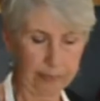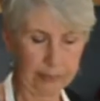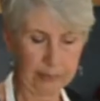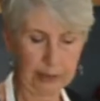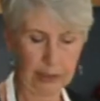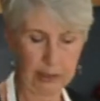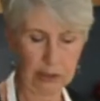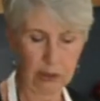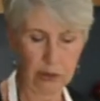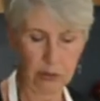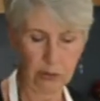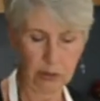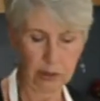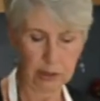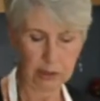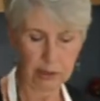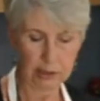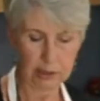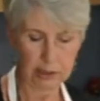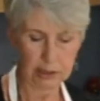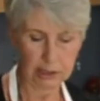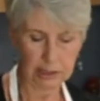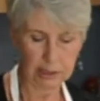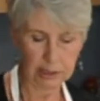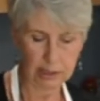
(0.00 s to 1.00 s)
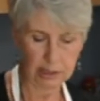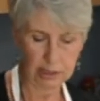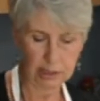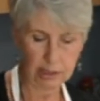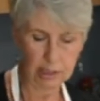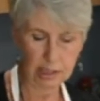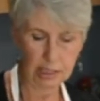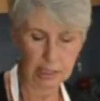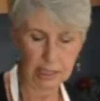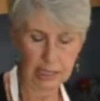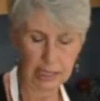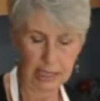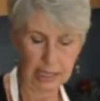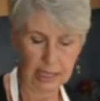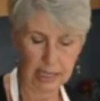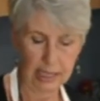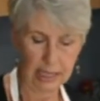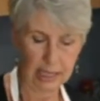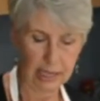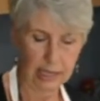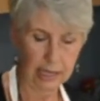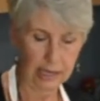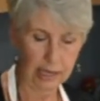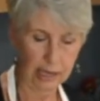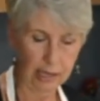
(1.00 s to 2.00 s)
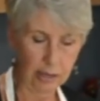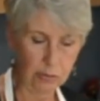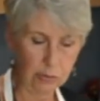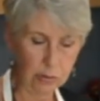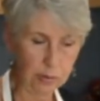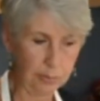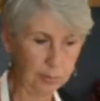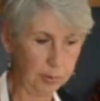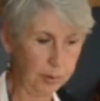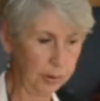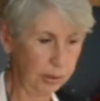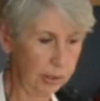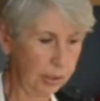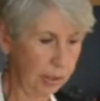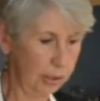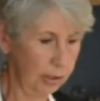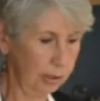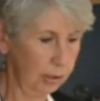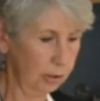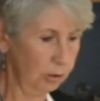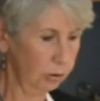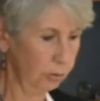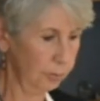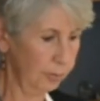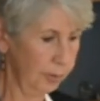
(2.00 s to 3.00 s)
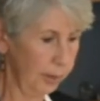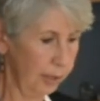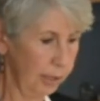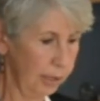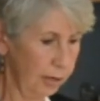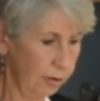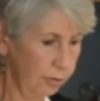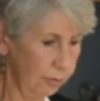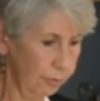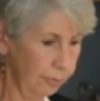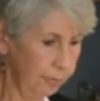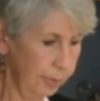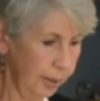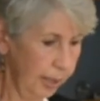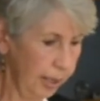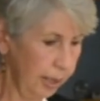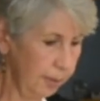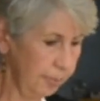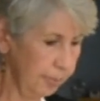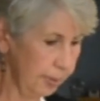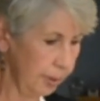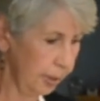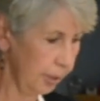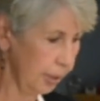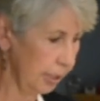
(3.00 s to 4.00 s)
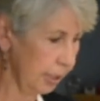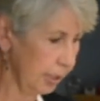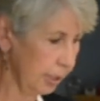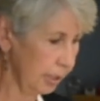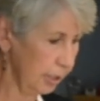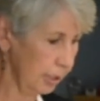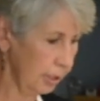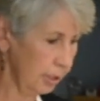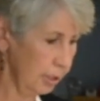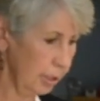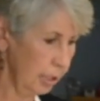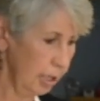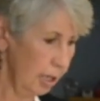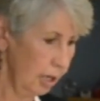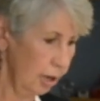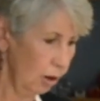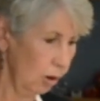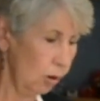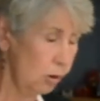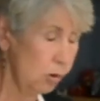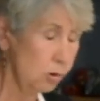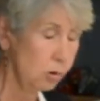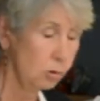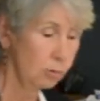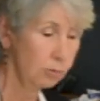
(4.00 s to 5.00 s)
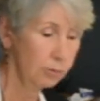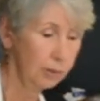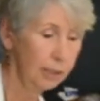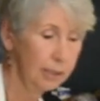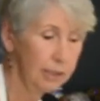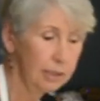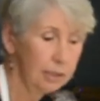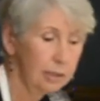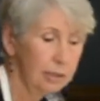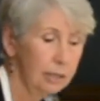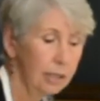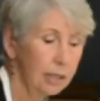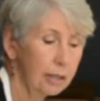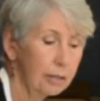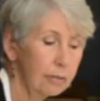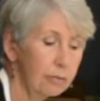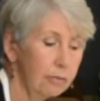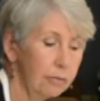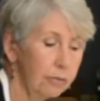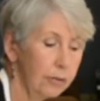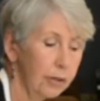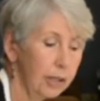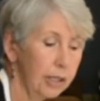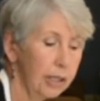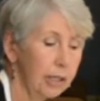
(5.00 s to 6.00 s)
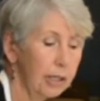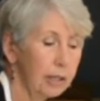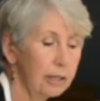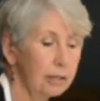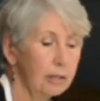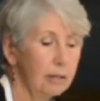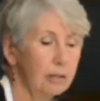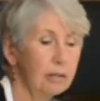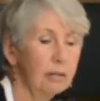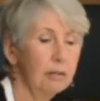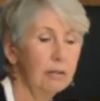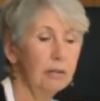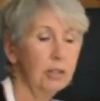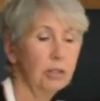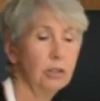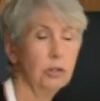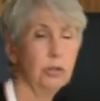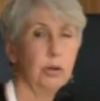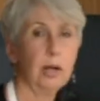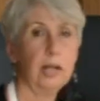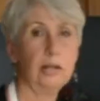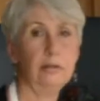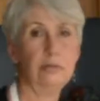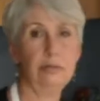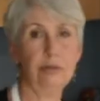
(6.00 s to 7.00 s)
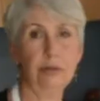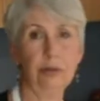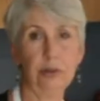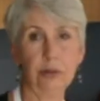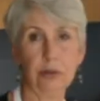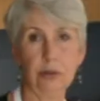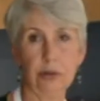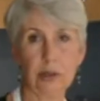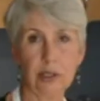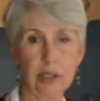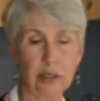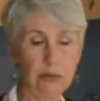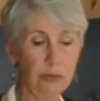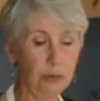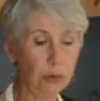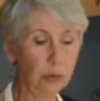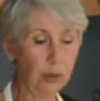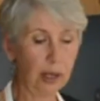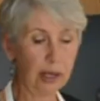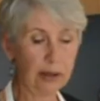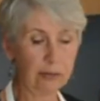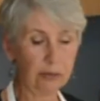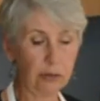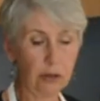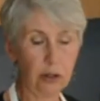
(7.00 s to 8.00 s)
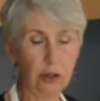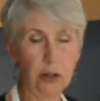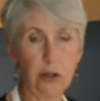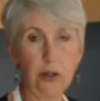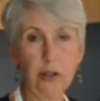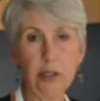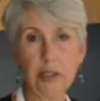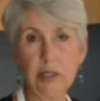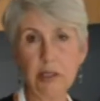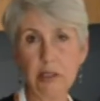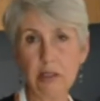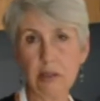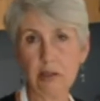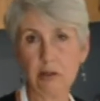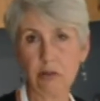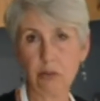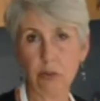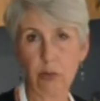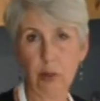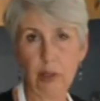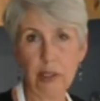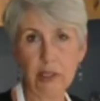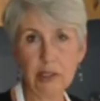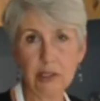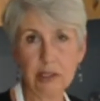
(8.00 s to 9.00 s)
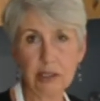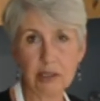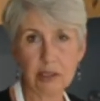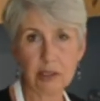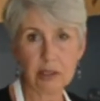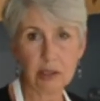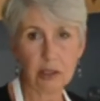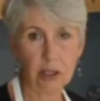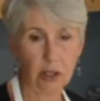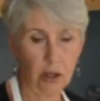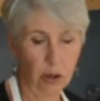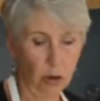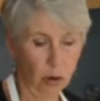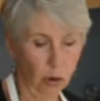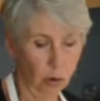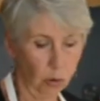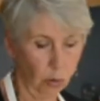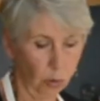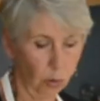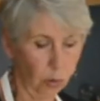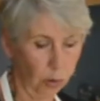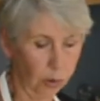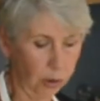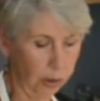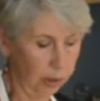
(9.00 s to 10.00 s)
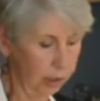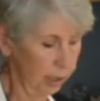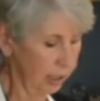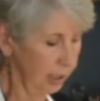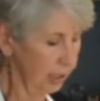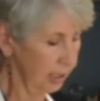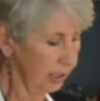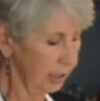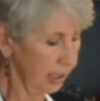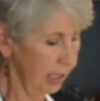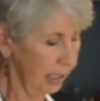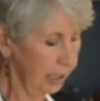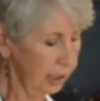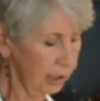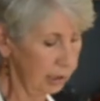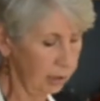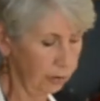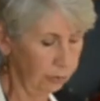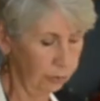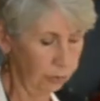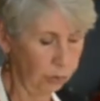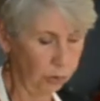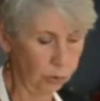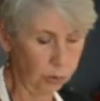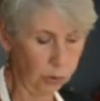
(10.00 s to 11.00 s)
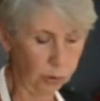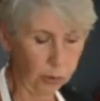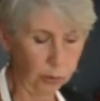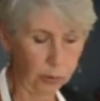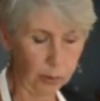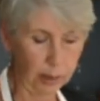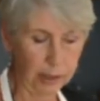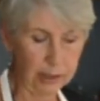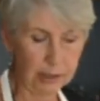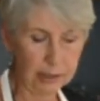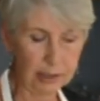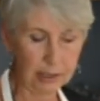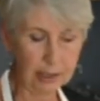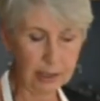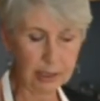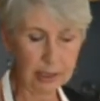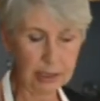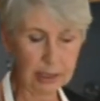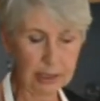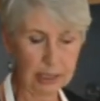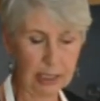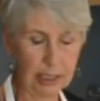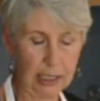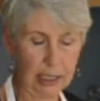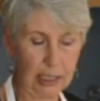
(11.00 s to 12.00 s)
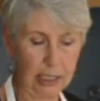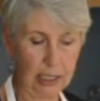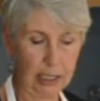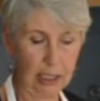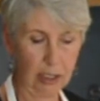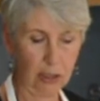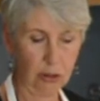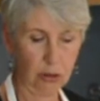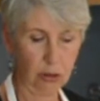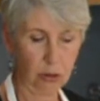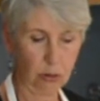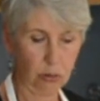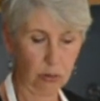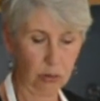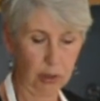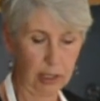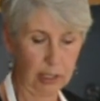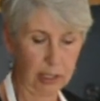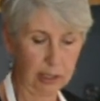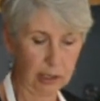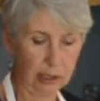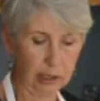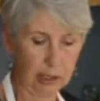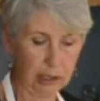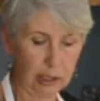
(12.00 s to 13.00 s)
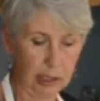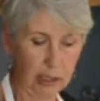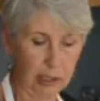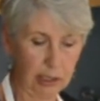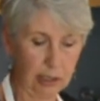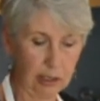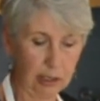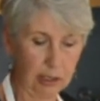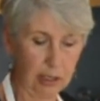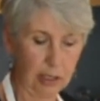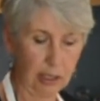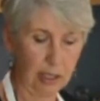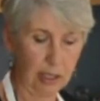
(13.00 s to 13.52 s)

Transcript: as you can see. And I would put a little bit of pepper in. Oh, let's not forget the dried fruit. If you have currants, raisins, or in this case, a few craisins, don't hesitate